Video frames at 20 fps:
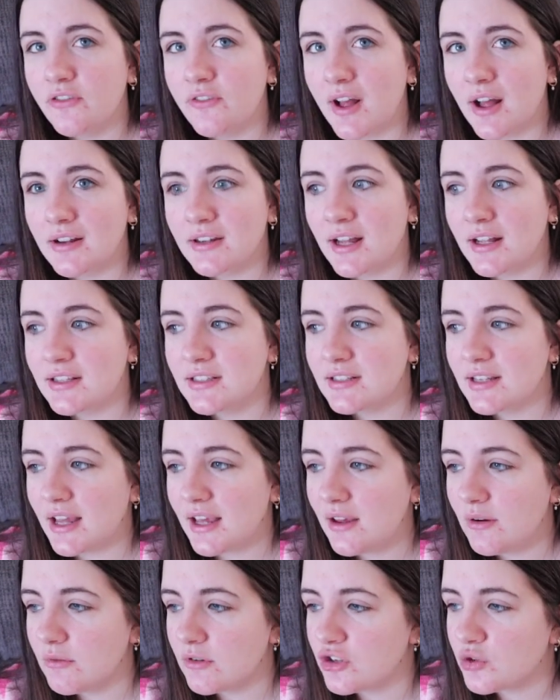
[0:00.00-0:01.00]
for Valentine's
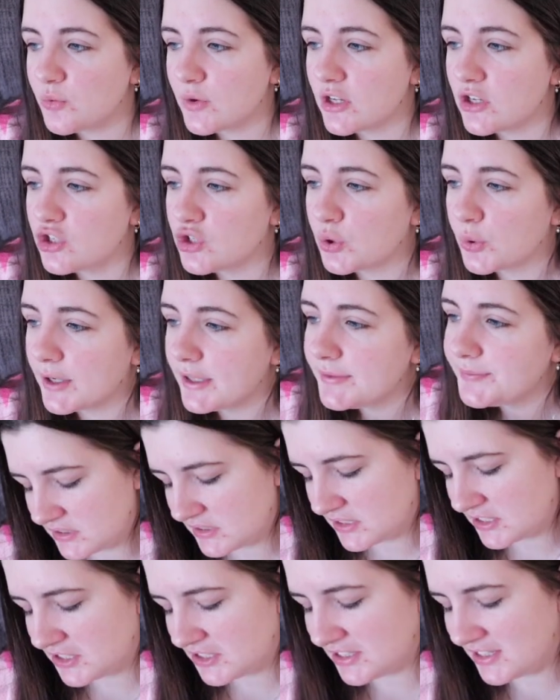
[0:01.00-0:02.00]
Day, which we enjoy.
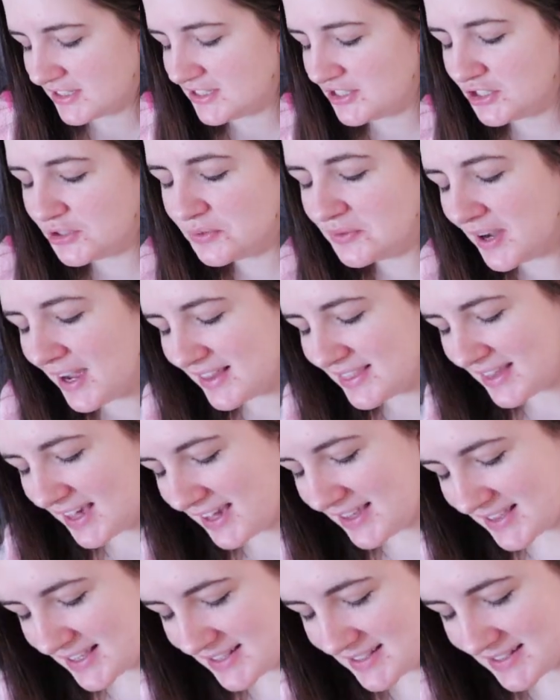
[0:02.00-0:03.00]
Actually, do I
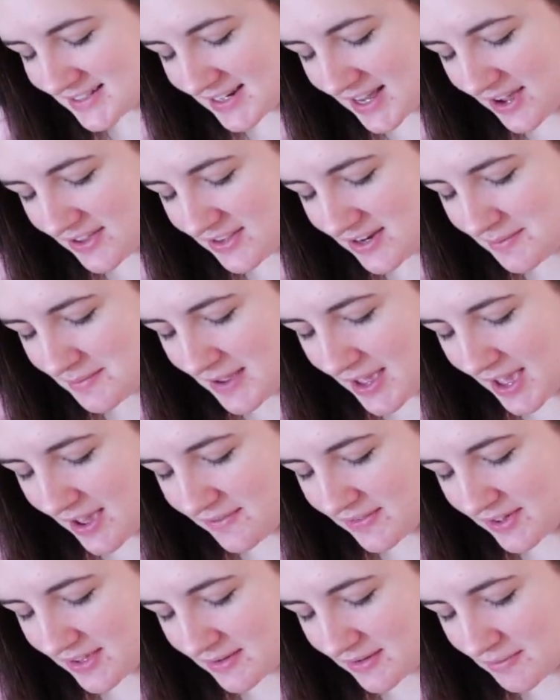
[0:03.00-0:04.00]
like this now that I'm
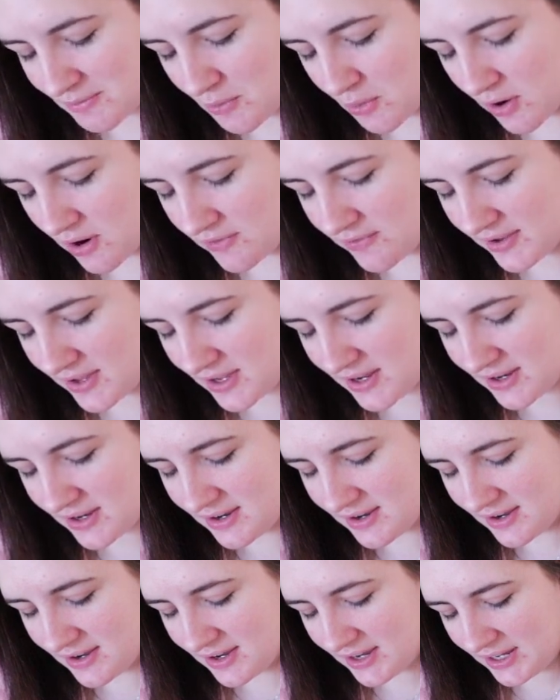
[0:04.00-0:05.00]
having more of it?
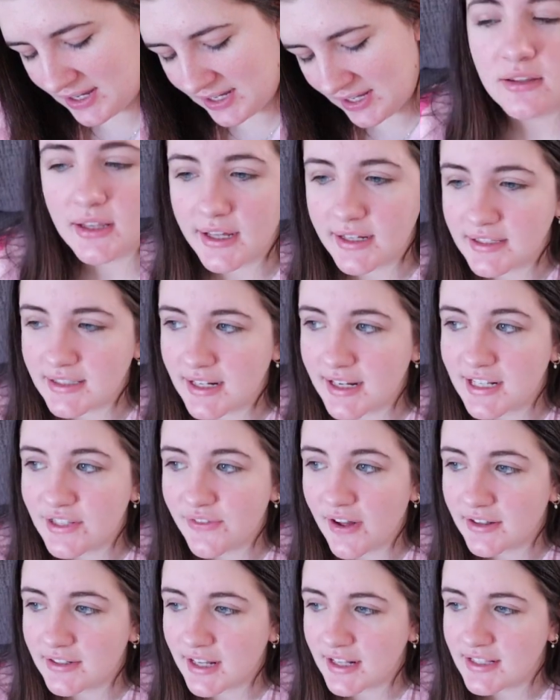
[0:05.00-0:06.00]
Like, today's
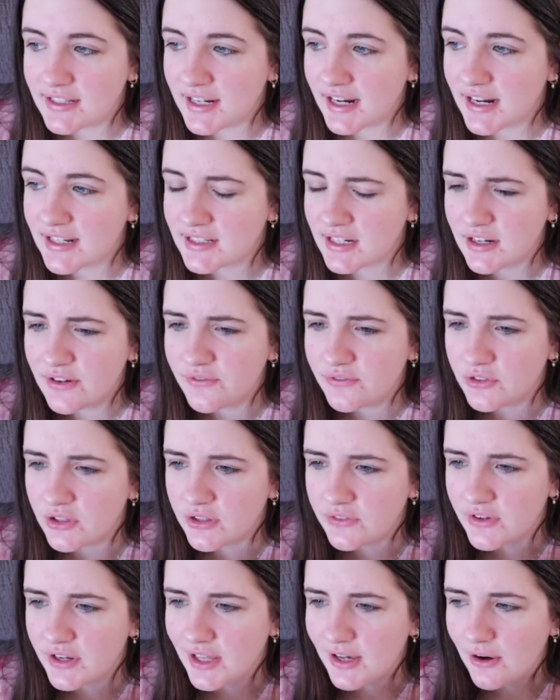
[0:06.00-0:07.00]
Valentine's Day. I sent
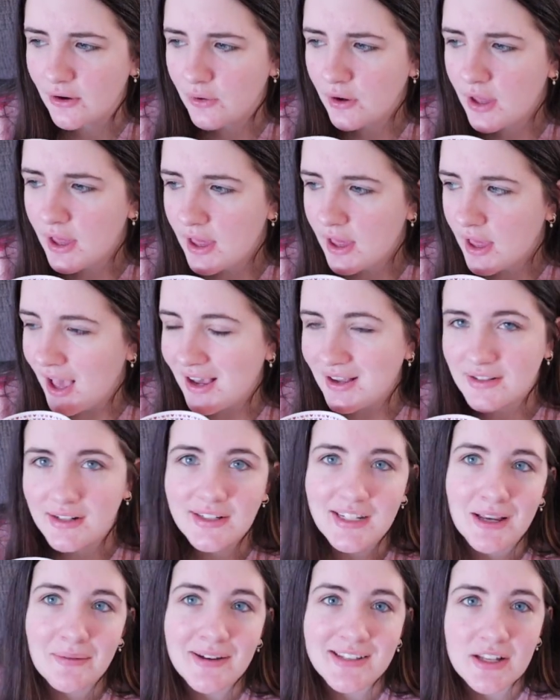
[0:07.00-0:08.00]
a video. I was
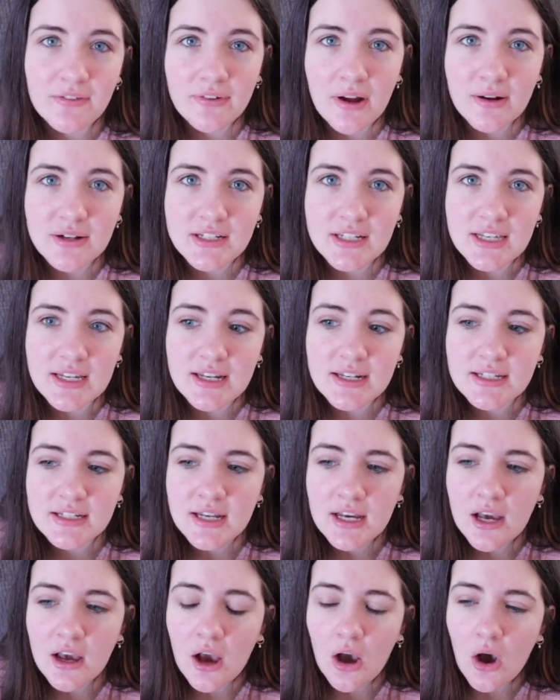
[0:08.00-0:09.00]
gonna take myself out to eat,
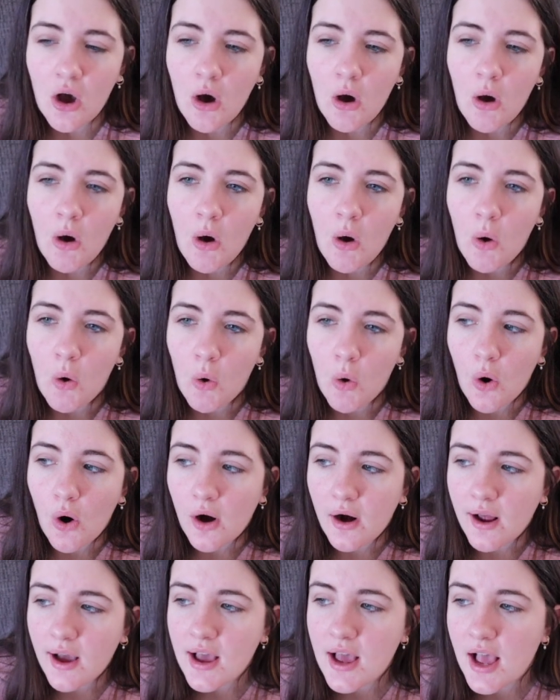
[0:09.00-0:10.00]

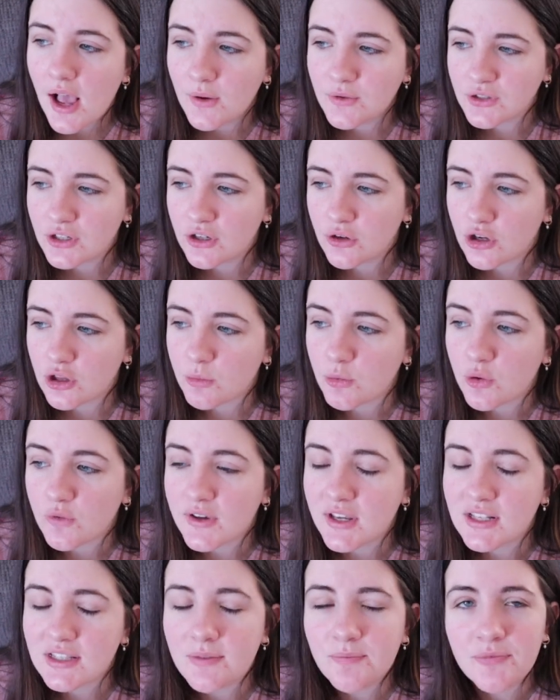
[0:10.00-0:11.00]
or I was gonna go to the
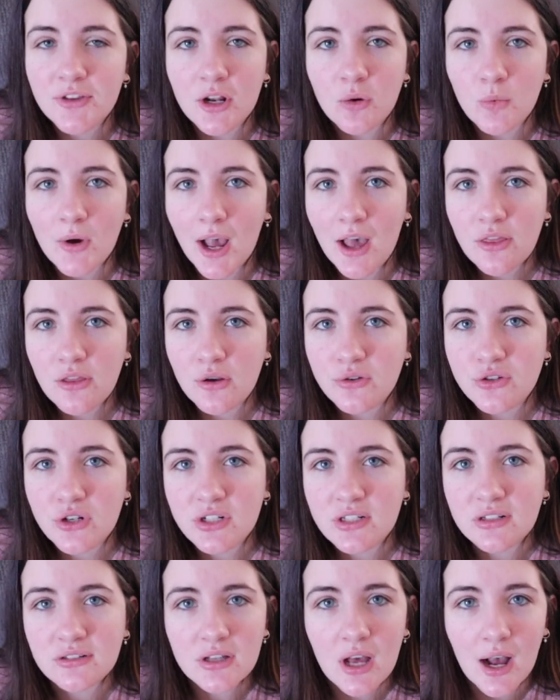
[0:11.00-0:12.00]
movies. And while those are
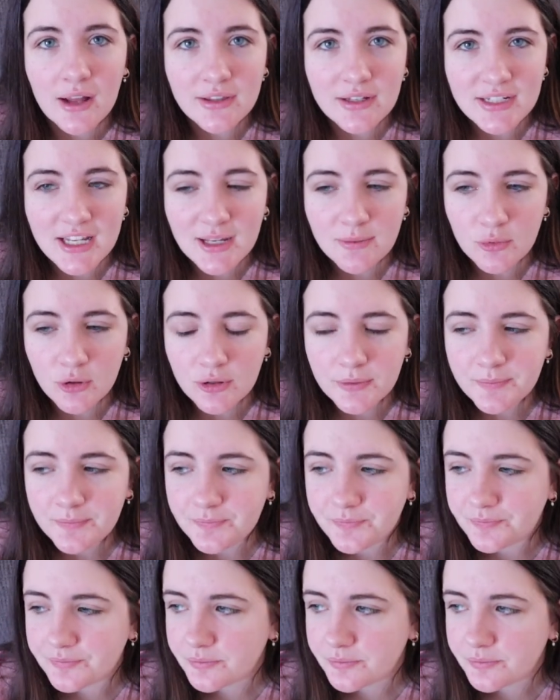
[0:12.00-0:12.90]
still not on the table,